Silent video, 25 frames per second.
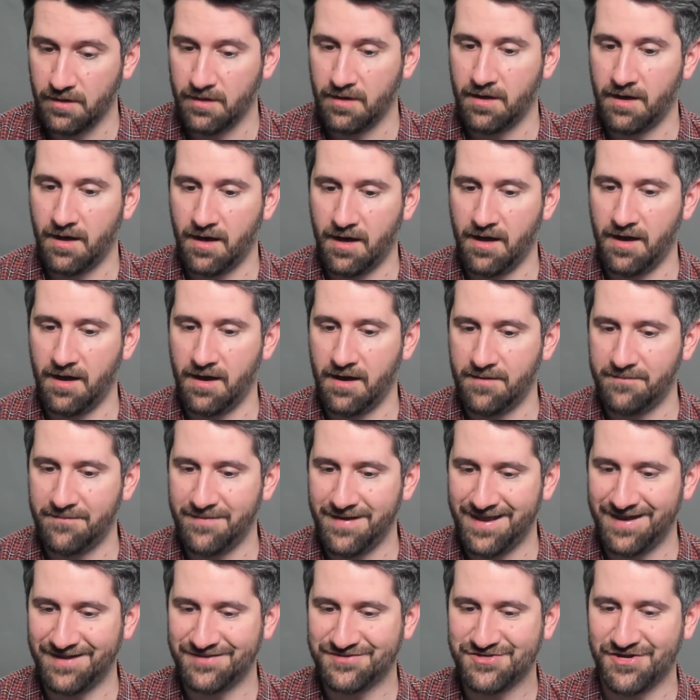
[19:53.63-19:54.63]
Um,
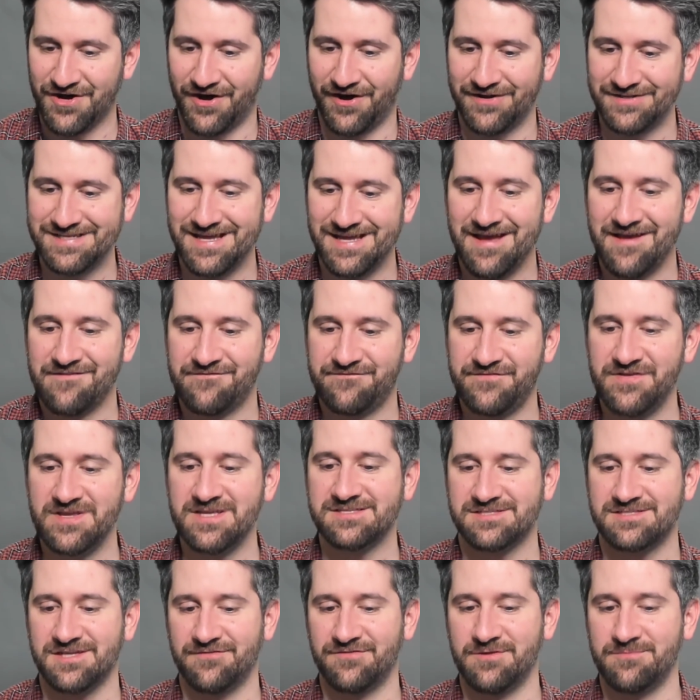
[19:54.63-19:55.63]
and it's called
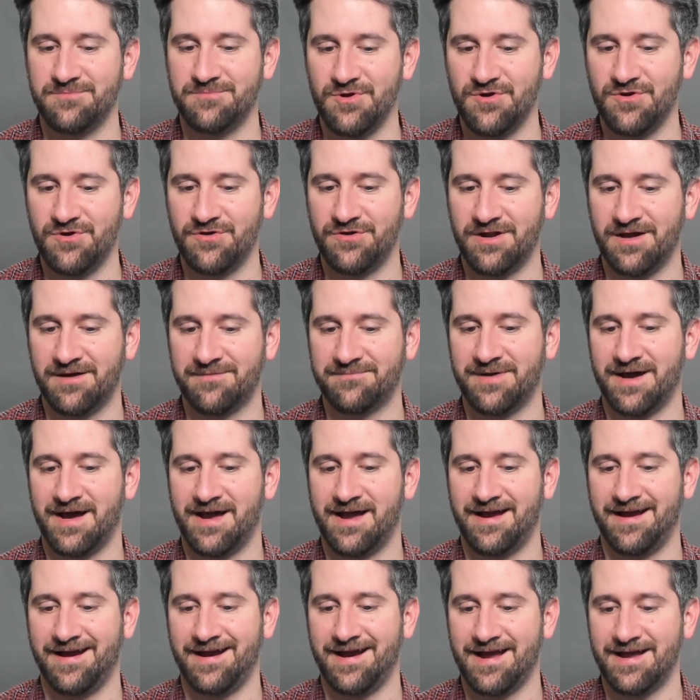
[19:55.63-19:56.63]
Feast of the Moon
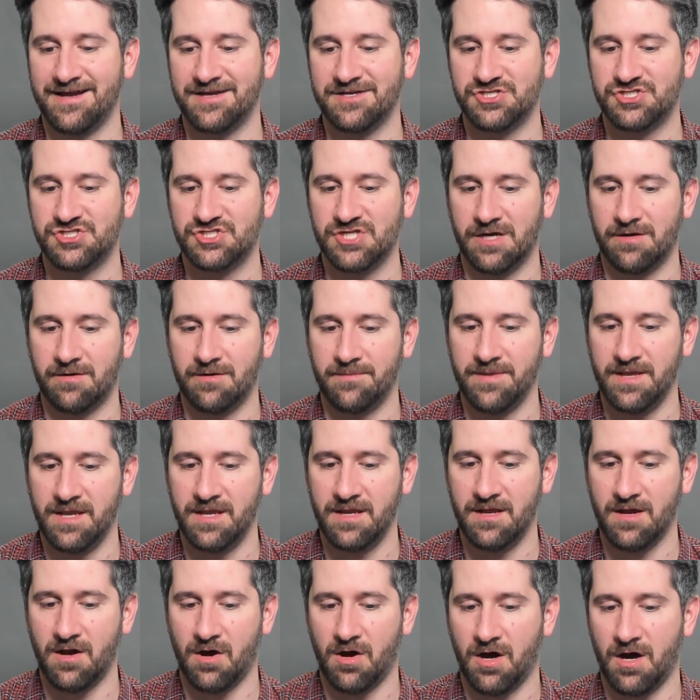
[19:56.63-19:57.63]
by
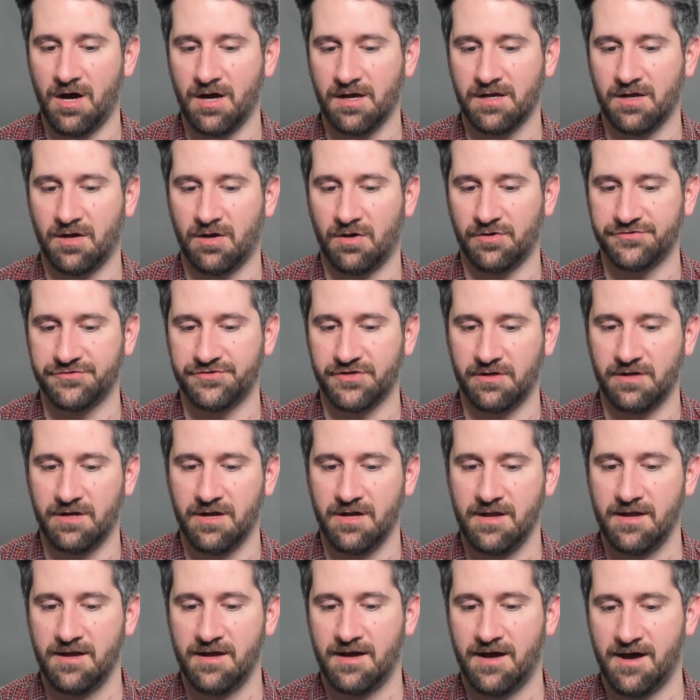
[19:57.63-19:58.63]
Jeremy Hawkhalter,
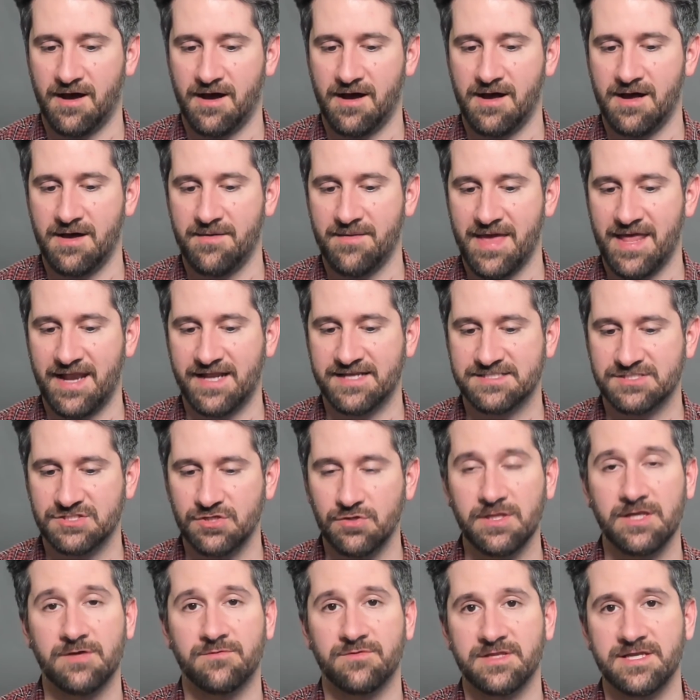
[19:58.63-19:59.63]
uh, and it's
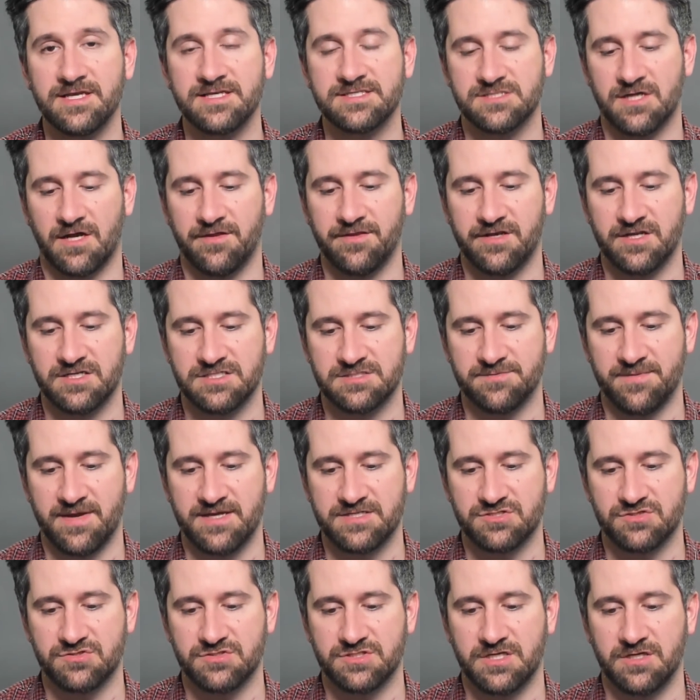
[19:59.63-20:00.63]
newly released on the Dungeon
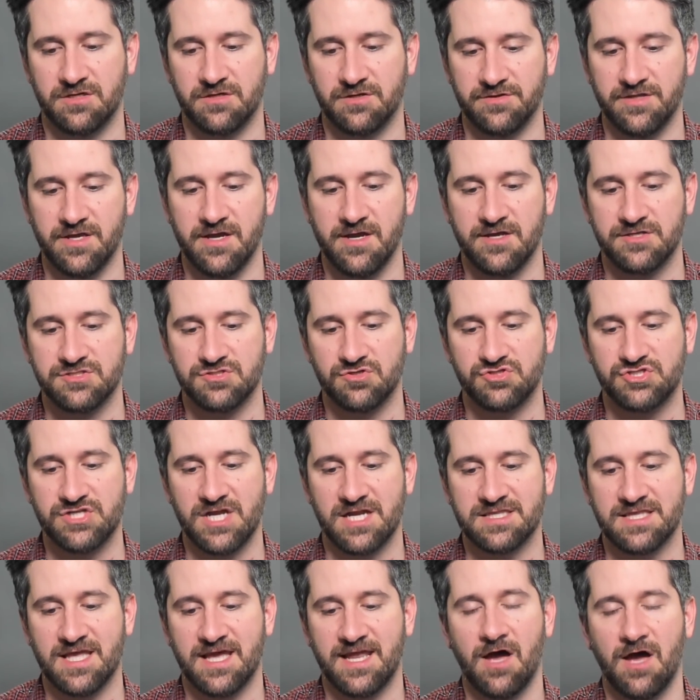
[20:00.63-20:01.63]
Masters Guild. So check
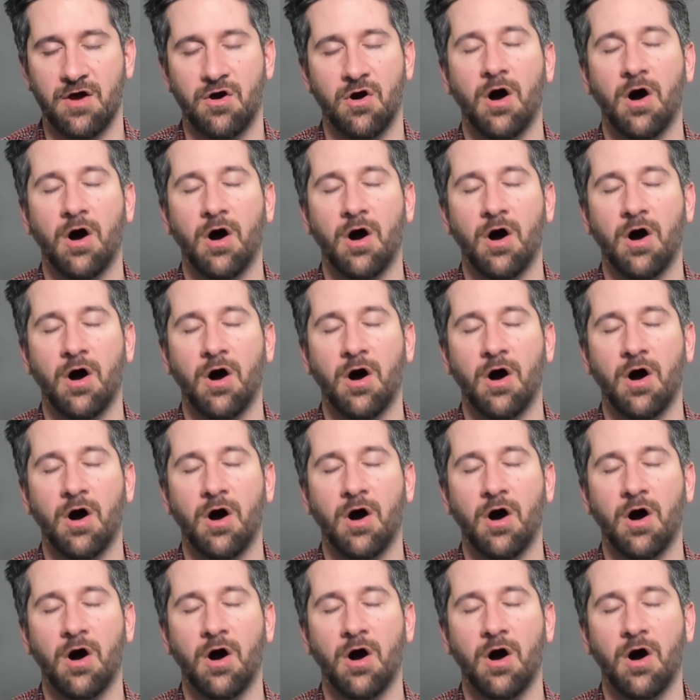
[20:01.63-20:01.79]
that out.